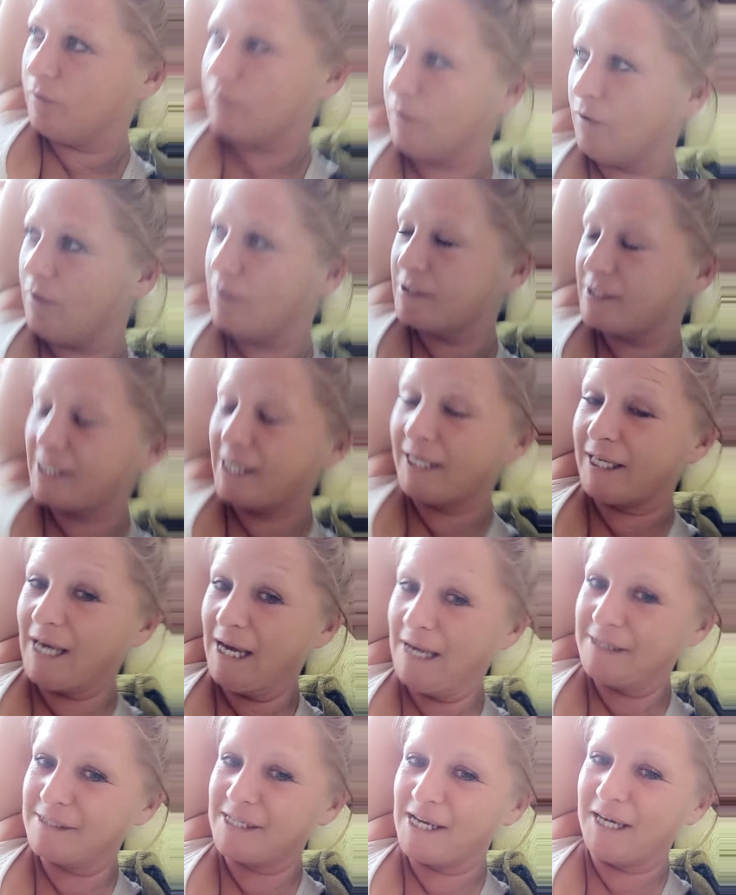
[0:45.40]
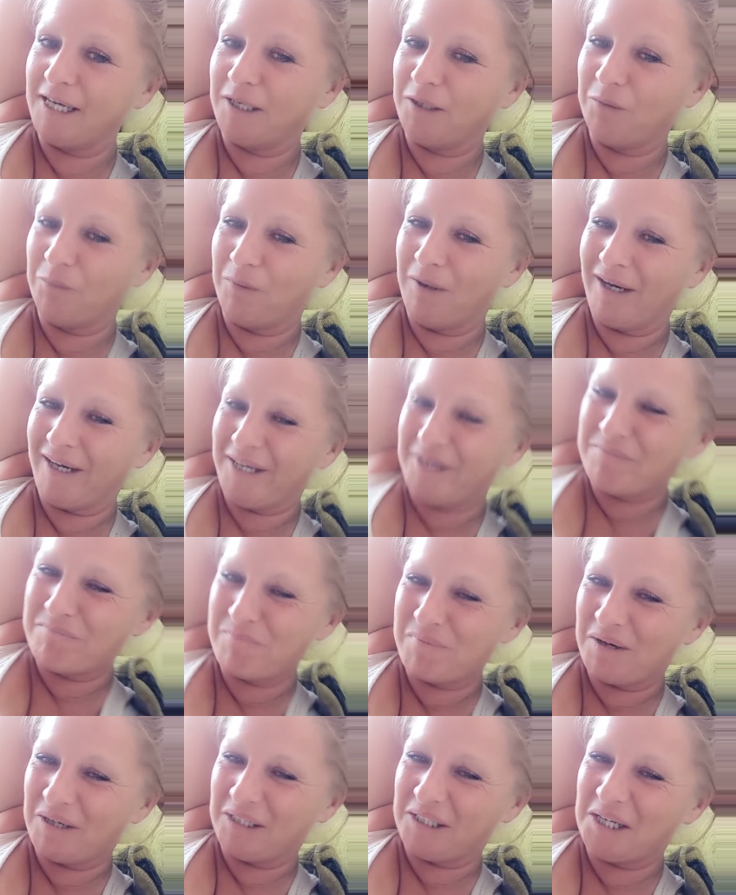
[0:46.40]
I'll say get a takeaway,
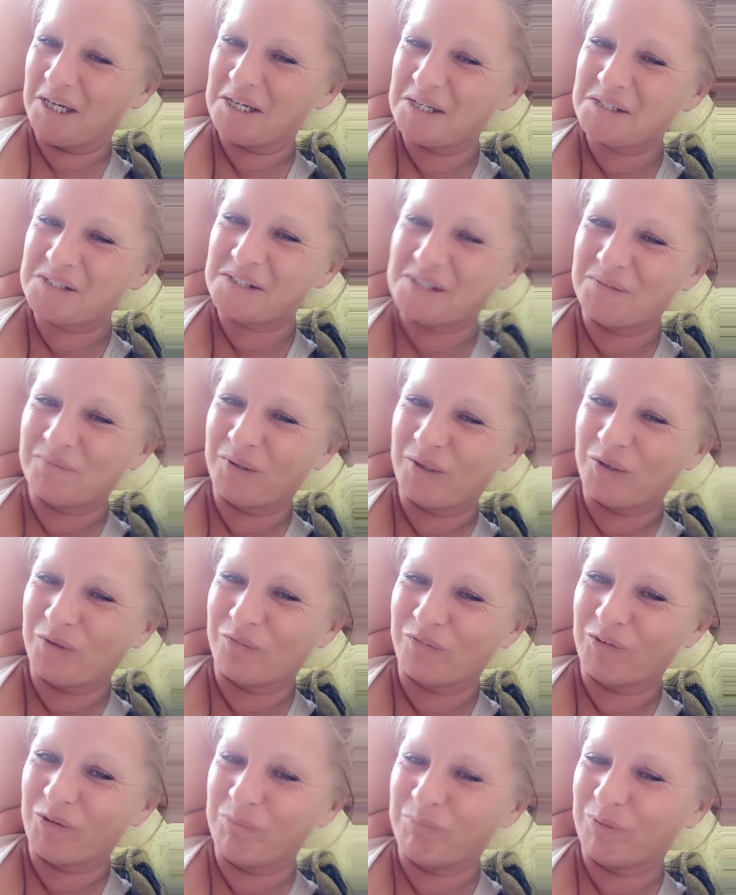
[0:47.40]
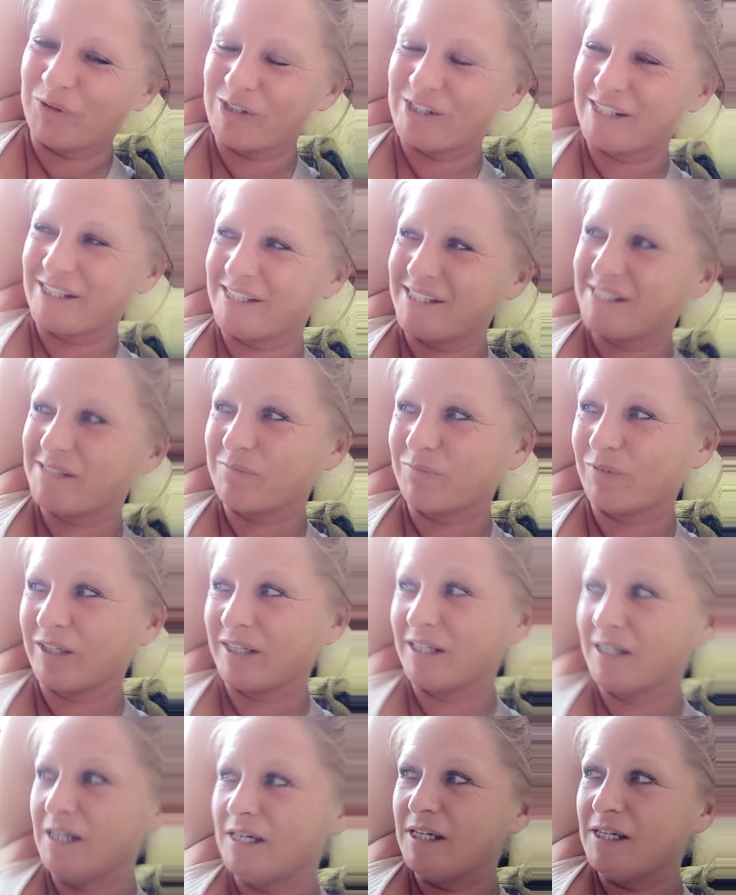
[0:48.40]
but last time we got food poisoning, didn't
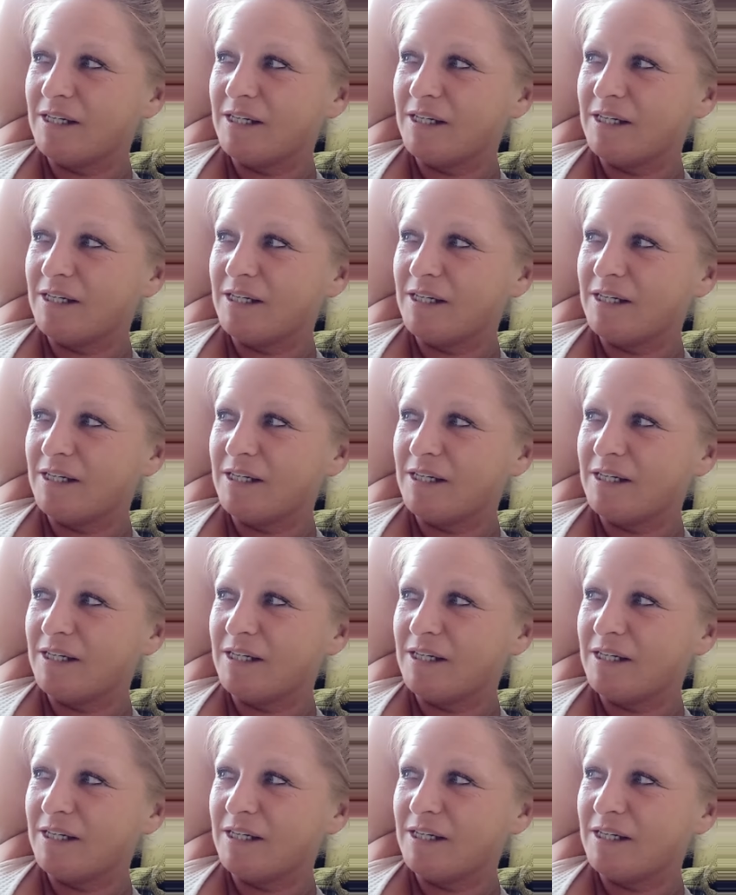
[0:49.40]
we?